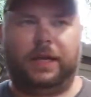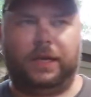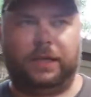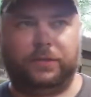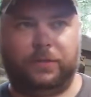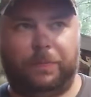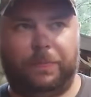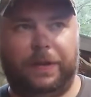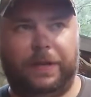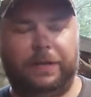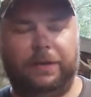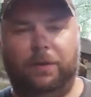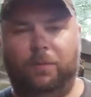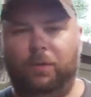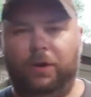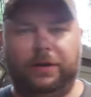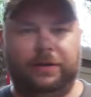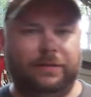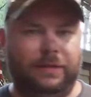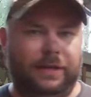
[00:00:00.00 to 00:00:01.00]
Depending on
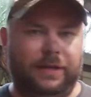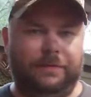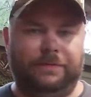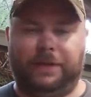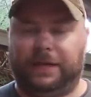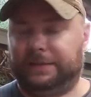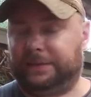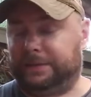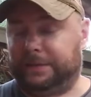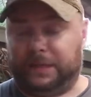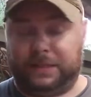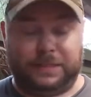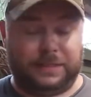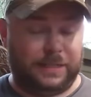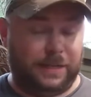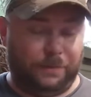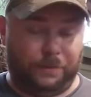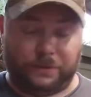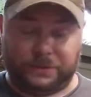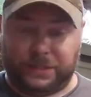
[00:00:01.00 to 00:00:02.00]
where you live, that's
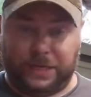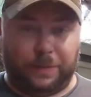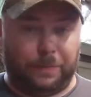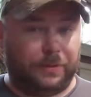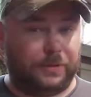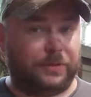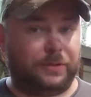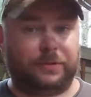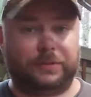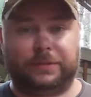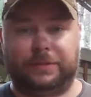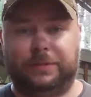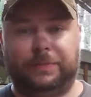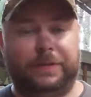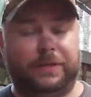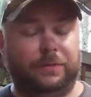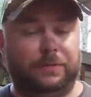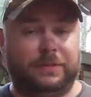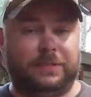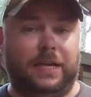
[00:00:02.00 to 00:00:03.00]
different temperatures.
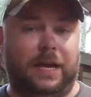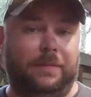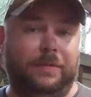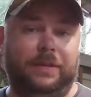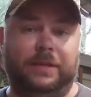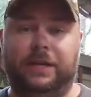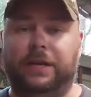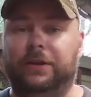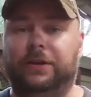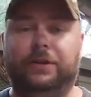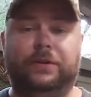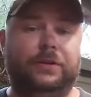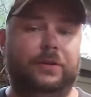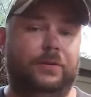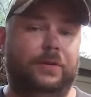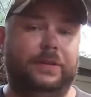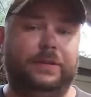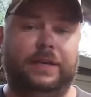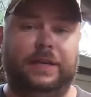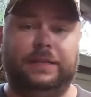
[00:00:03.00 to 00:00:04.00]
Depending on what time of the year you're
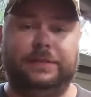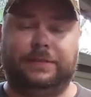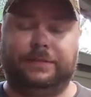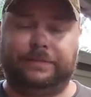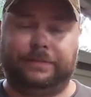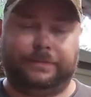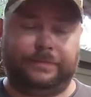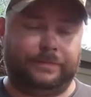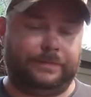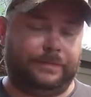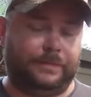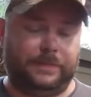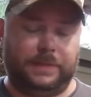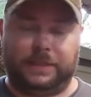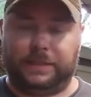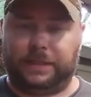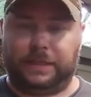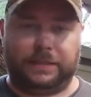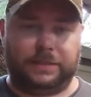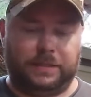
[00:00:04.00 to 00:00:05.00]
doing this,
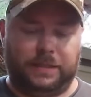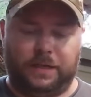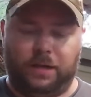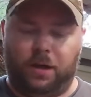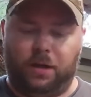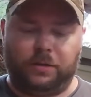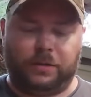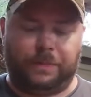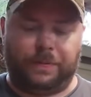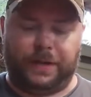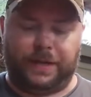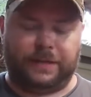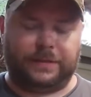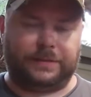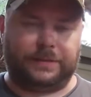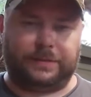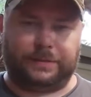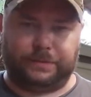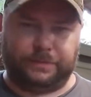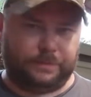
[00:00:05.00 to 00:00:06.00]
it all
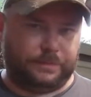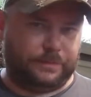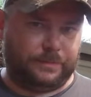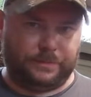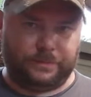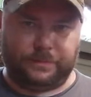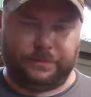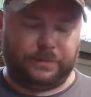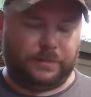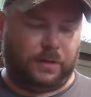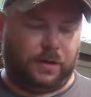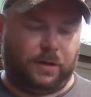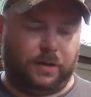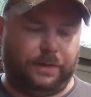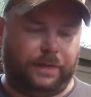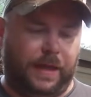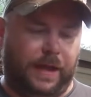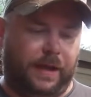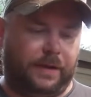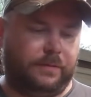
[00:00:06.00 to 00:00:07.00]
depends
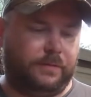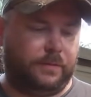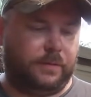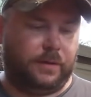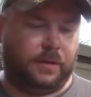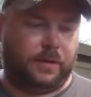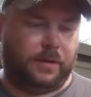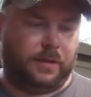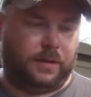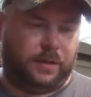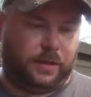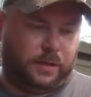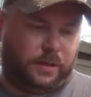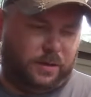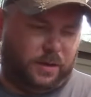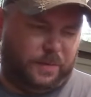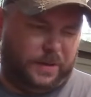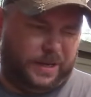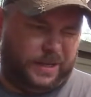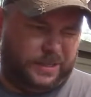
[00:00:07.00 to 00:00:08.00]
on that. You
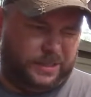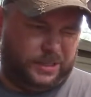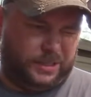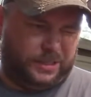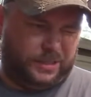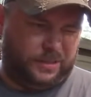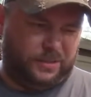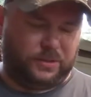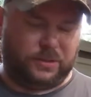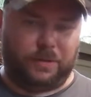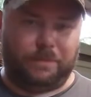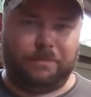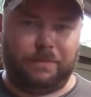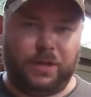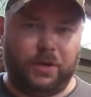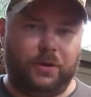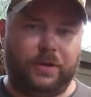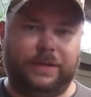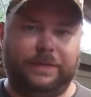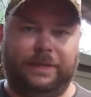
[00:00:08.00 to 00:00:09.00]
know, I mean, there's a
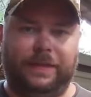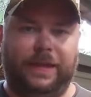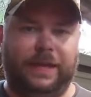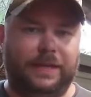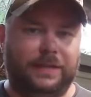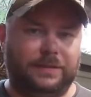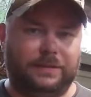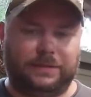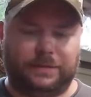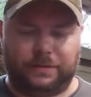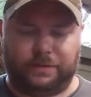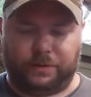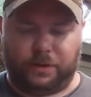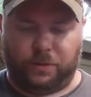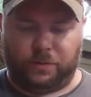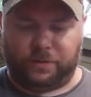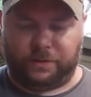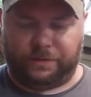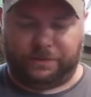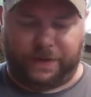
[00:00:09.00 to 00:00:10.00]
million things that
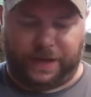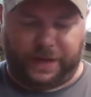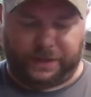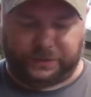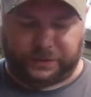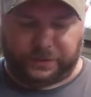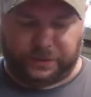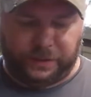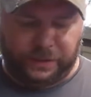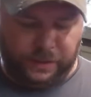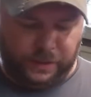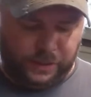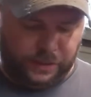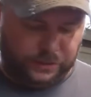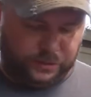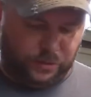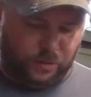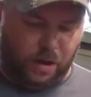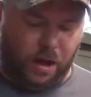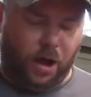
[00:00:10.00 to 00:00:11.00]
go into factor.
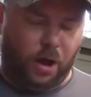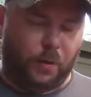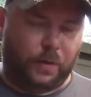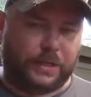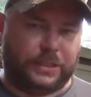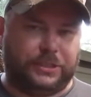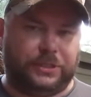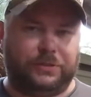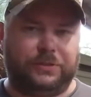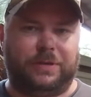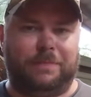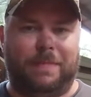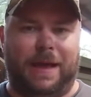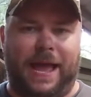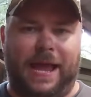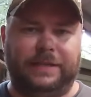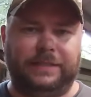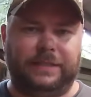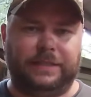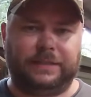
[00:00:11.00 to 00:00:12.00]
So I always use a
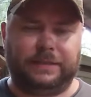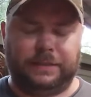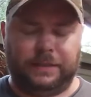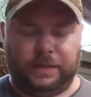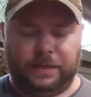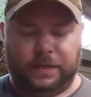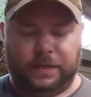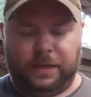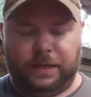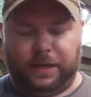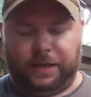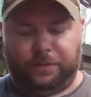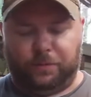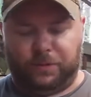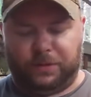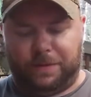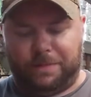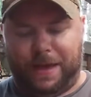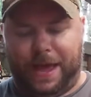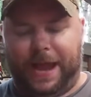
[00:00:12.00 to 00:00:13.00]
magnet.
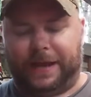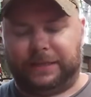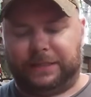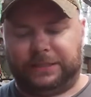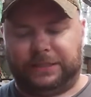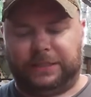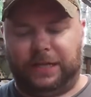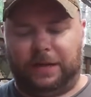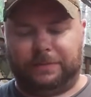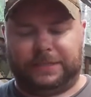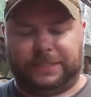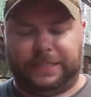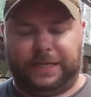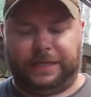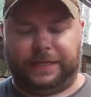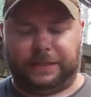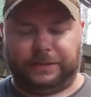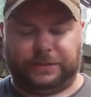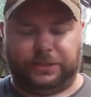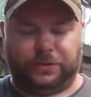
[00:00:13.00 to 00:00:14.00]
When the magnet stops
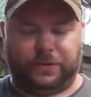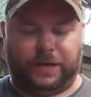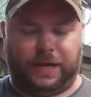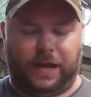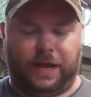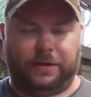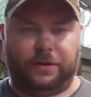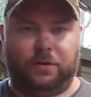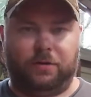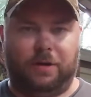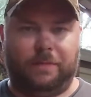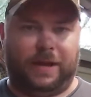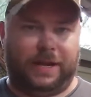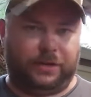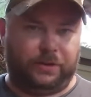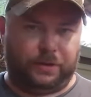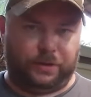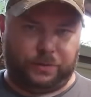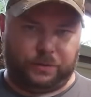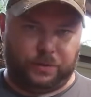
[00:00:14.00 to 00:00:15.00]
sticking to it, I know I'm
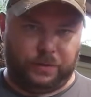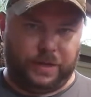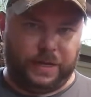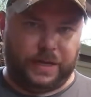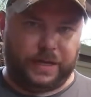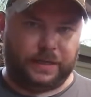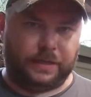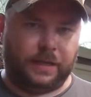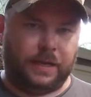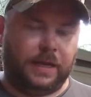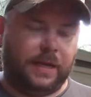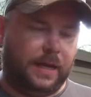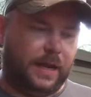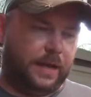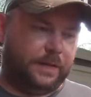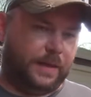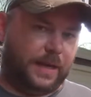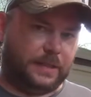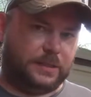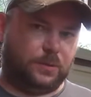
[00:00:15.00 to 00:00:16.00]
at critical heat,
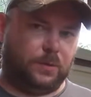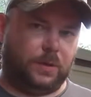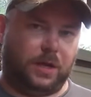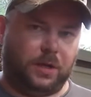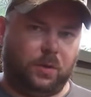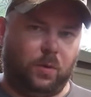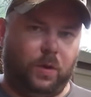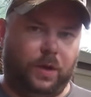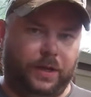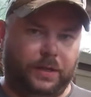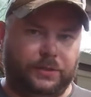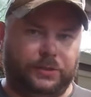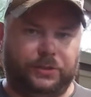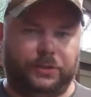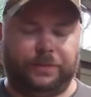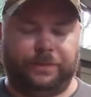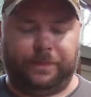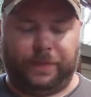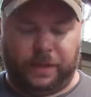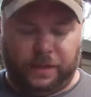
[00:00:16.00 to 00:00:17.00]
and that's when I
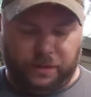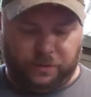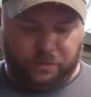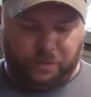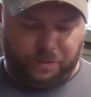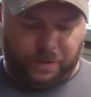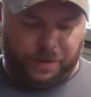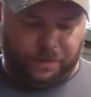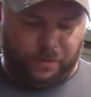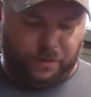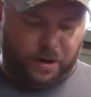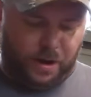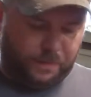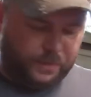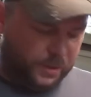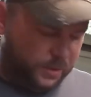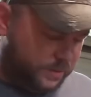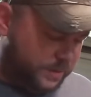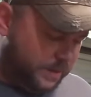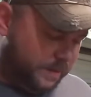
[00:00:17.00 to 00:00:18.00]
quench. Remember, I'm
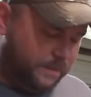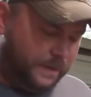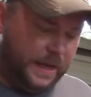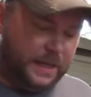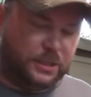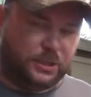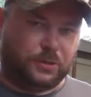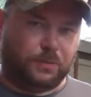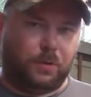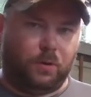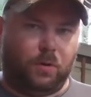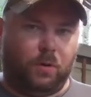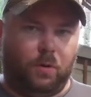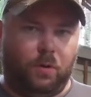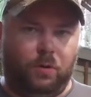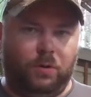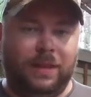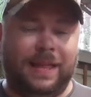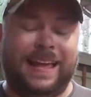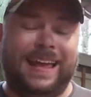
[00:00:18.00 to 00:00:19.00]
using a vegetable
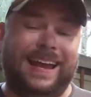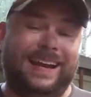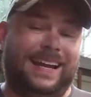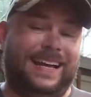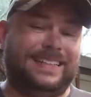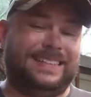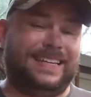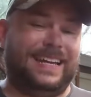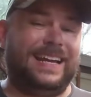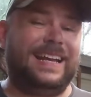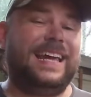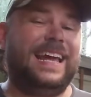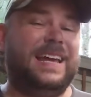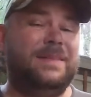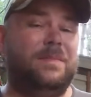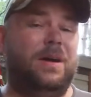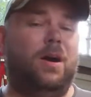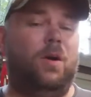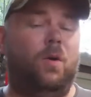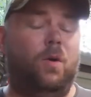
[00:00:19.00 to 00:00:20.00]
oil, and I did
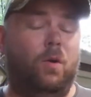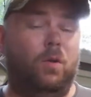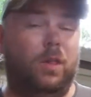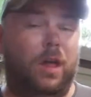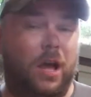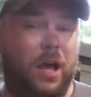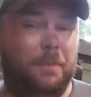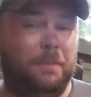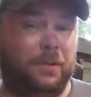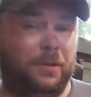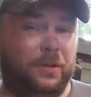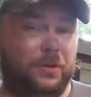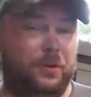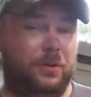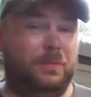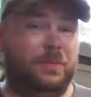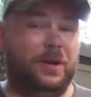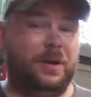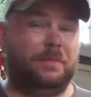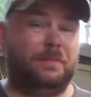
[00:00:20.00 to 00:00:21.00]
heat my oil up a
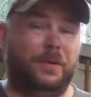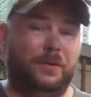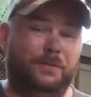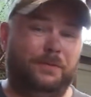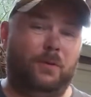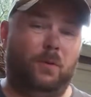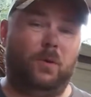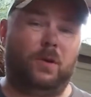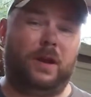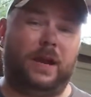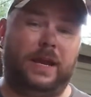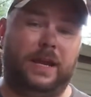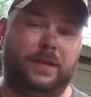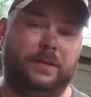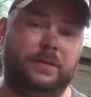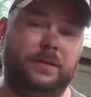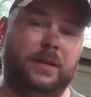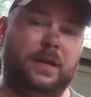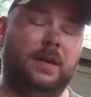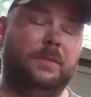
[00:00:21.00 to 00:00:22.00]
little bit
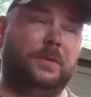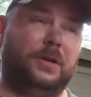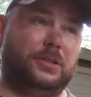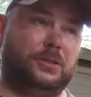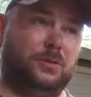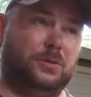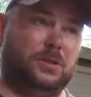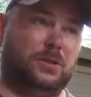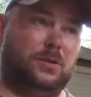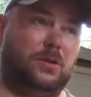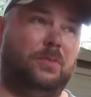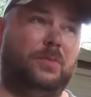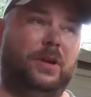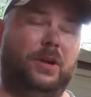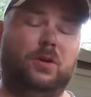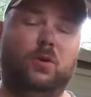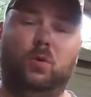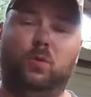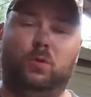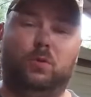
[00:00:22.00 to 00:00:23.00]
beforehand because it was a little
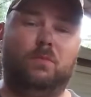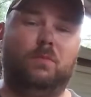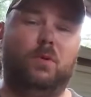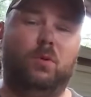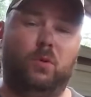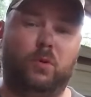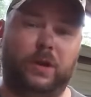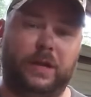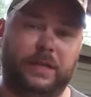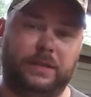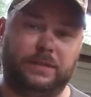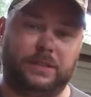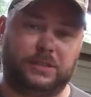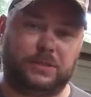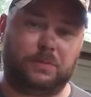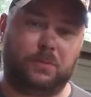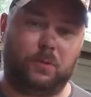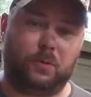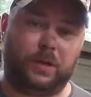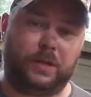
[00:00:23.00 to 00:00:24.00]
bit cooler morning
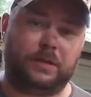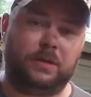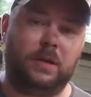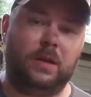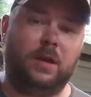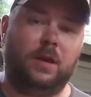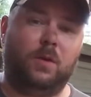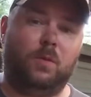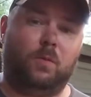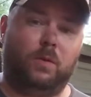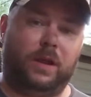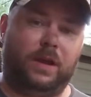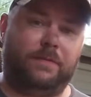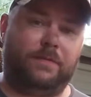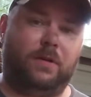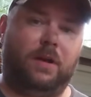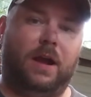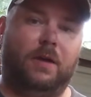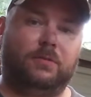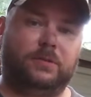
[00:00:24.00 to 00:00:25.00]
this morning
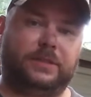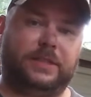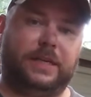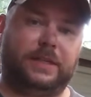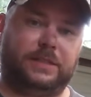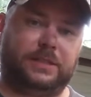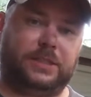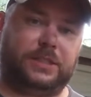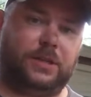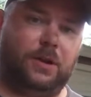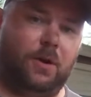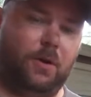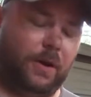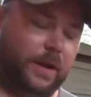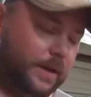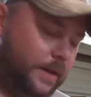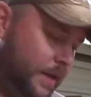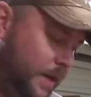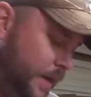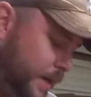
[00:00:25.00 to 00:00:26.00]
whenever I was getting
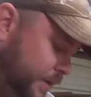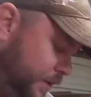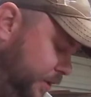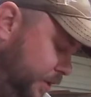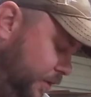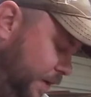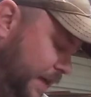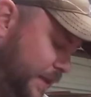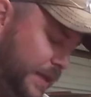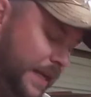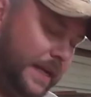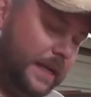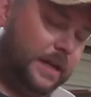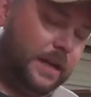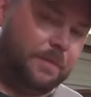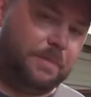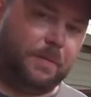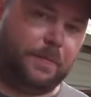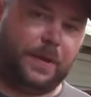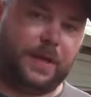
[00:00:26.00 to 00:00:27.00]
started. So I heated
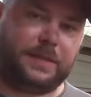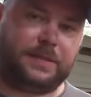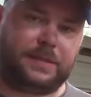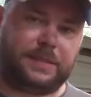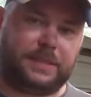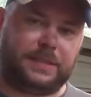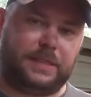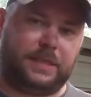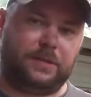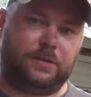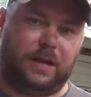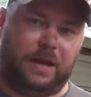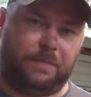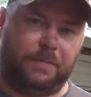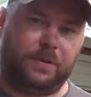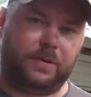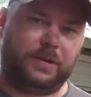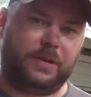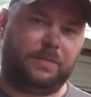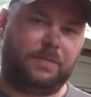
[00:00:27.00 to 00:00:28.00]
up a piece of steel, I
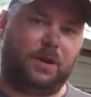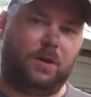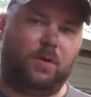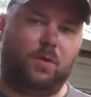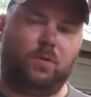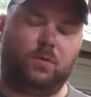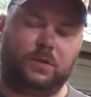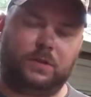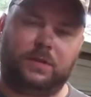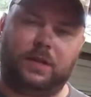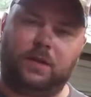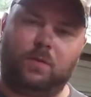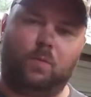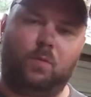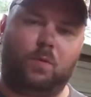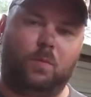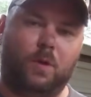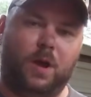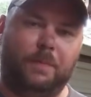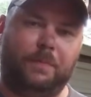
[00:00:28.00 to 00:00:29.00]
put it in my oil and let it
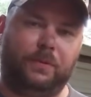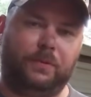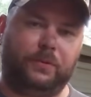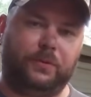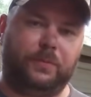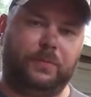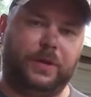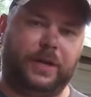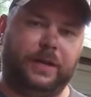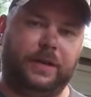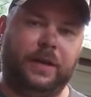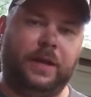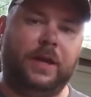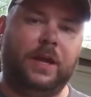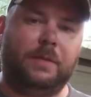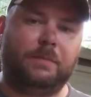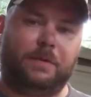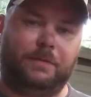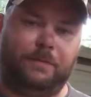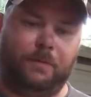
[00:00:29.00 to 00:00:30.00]
warm up a little bit
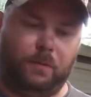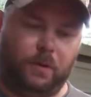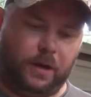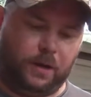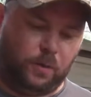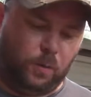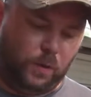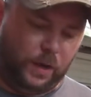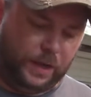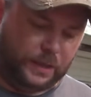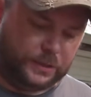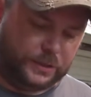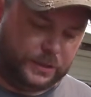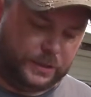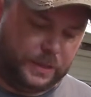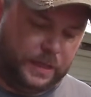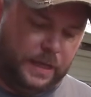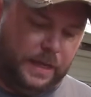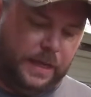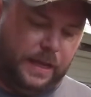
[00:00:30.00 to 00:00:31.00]
before I quenched.